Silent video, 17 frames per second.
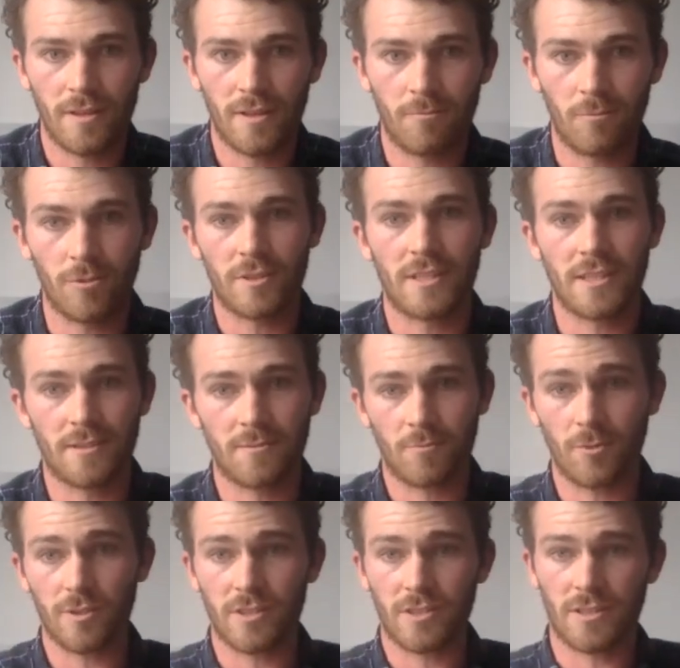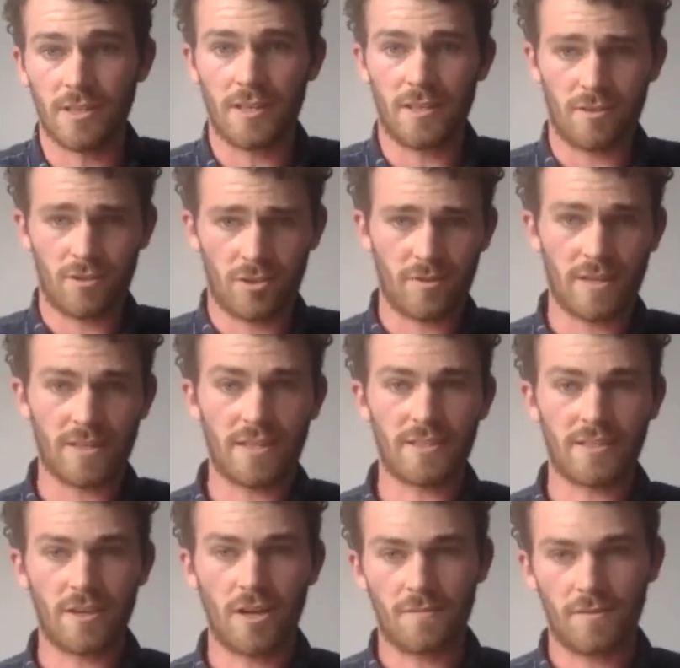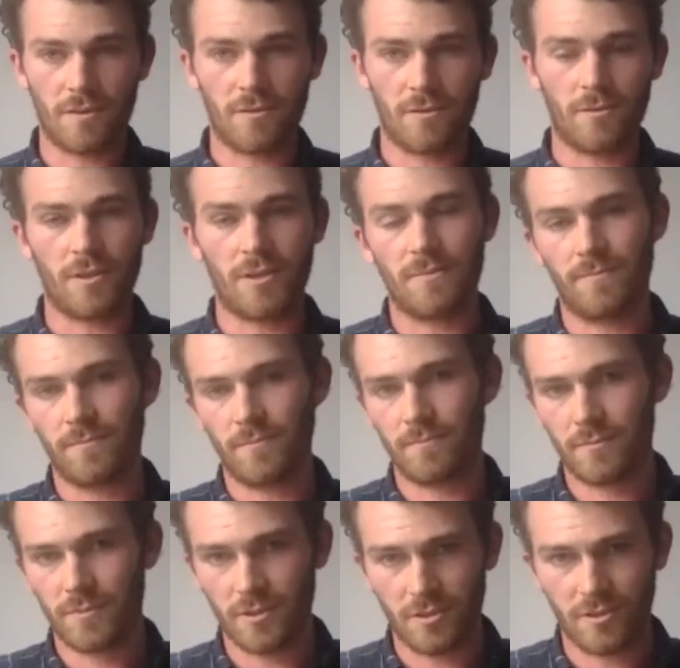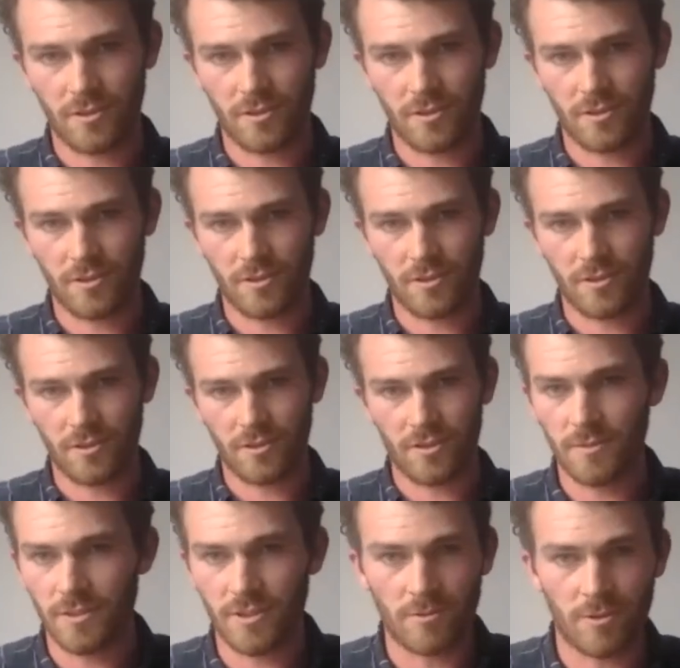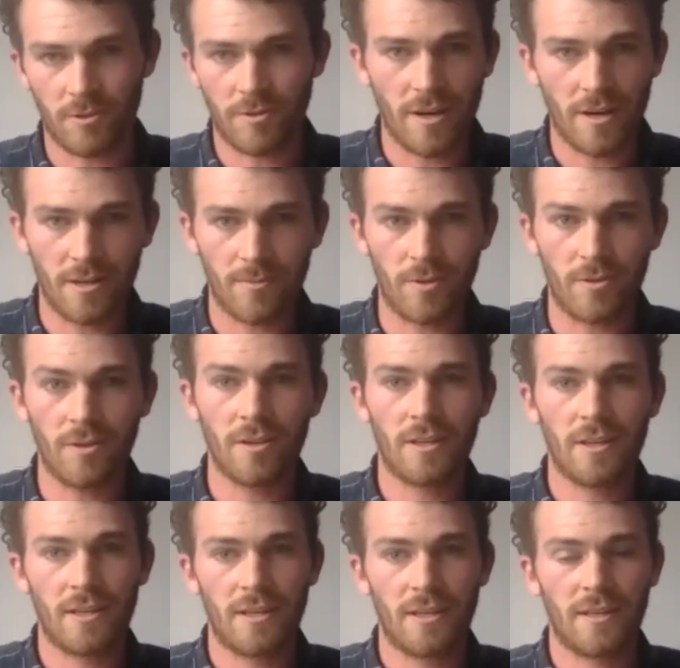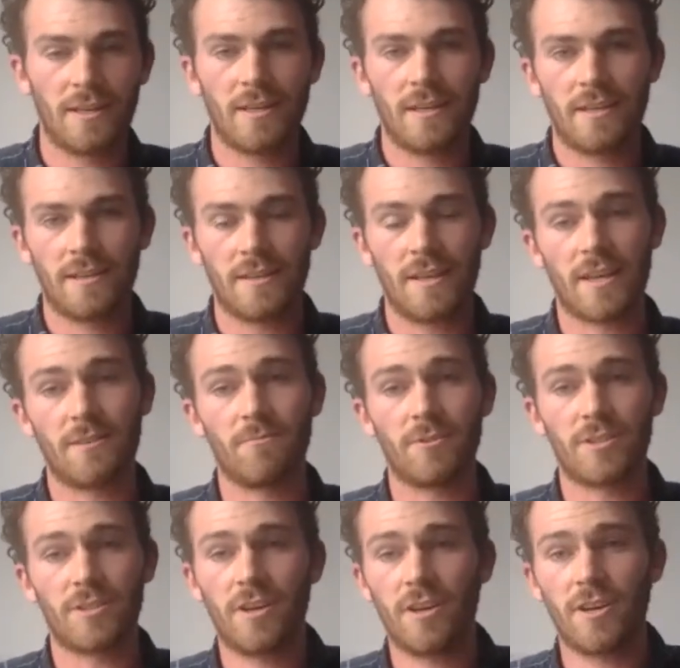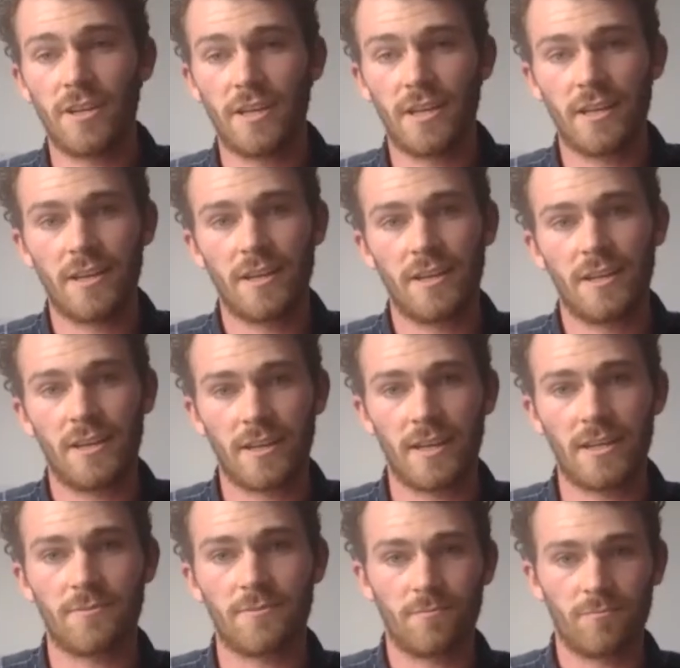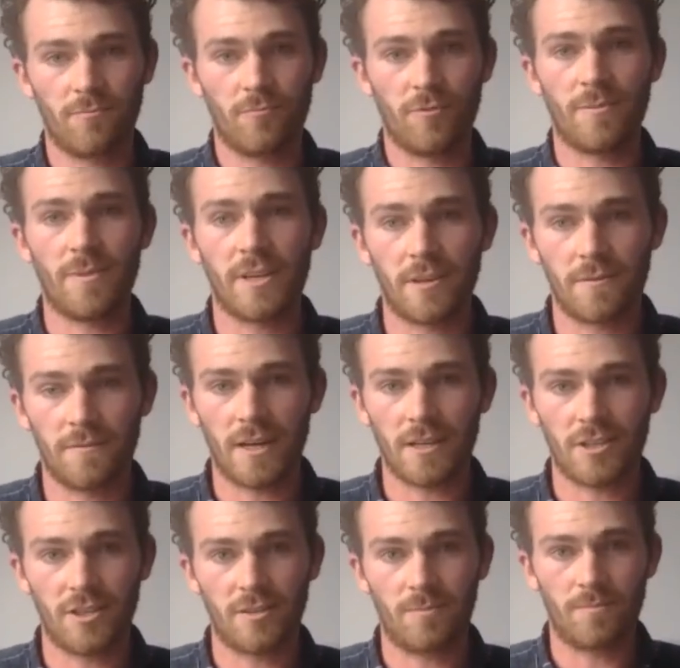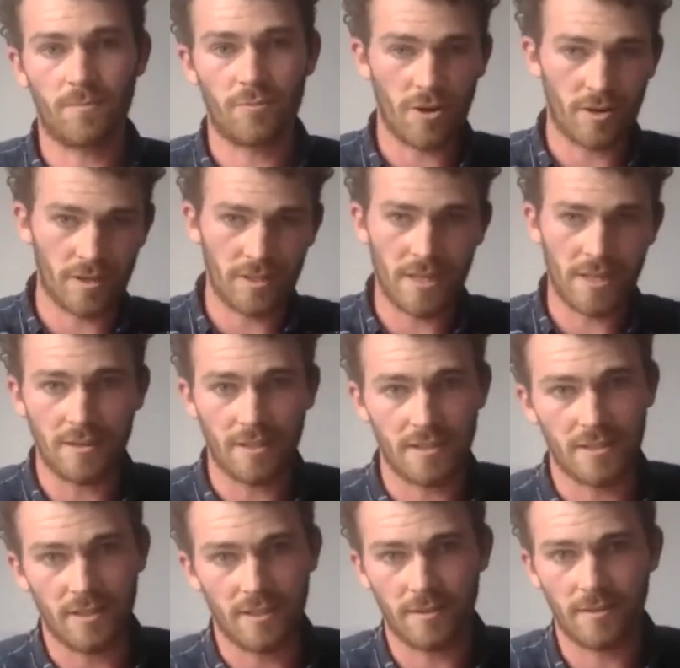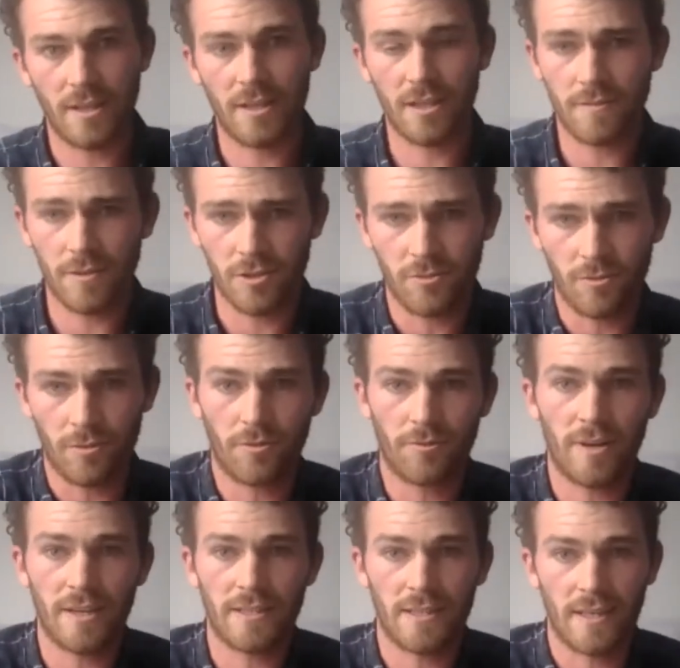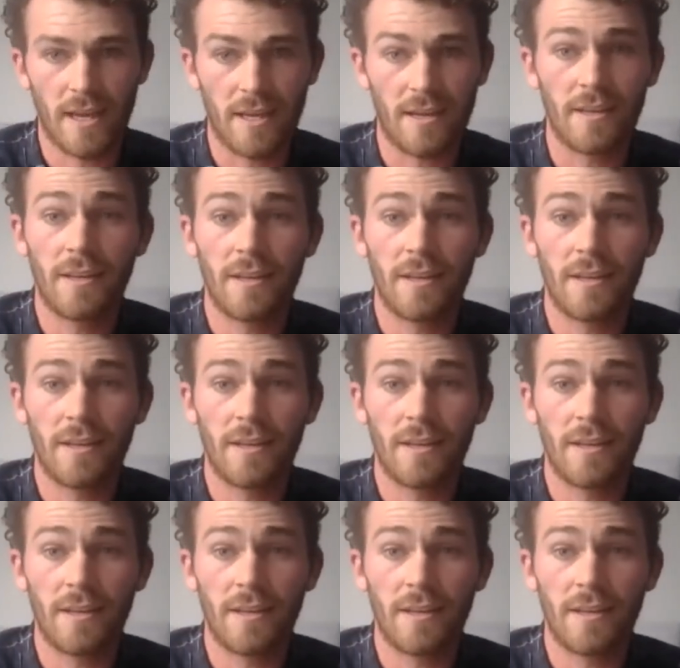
And once the trend is over, or the consumer doesn't want to wear it anymore, they can return it, and it gets remanufactured, broken down into the individual threads again.